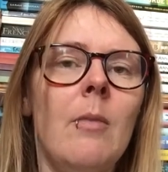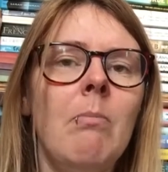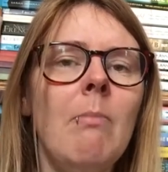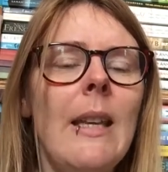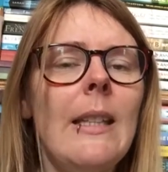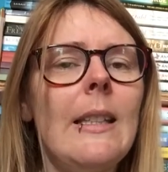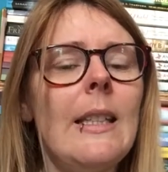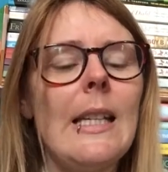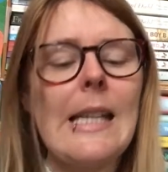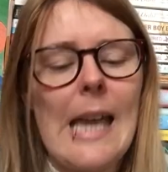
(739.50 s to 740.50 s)
"Missed
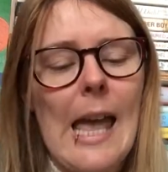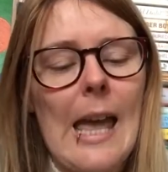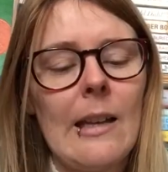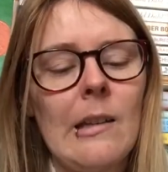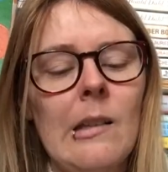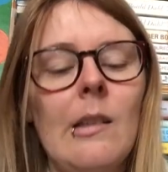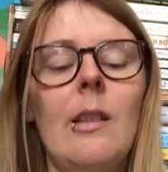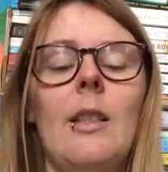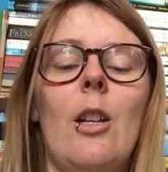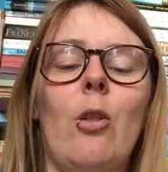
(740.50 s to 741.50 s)
again,"
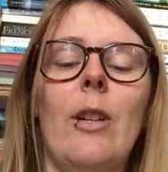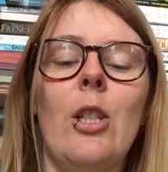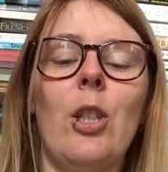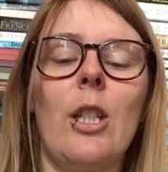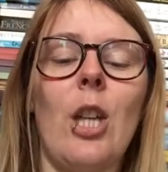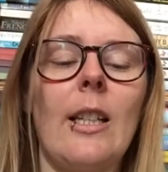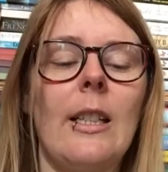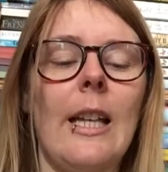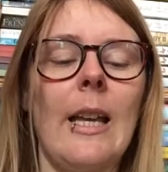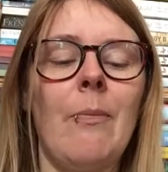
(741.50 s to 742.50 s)
said Cringe
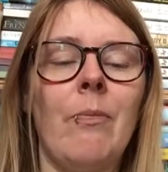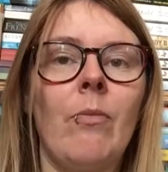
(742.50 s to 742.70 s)
dejectedly.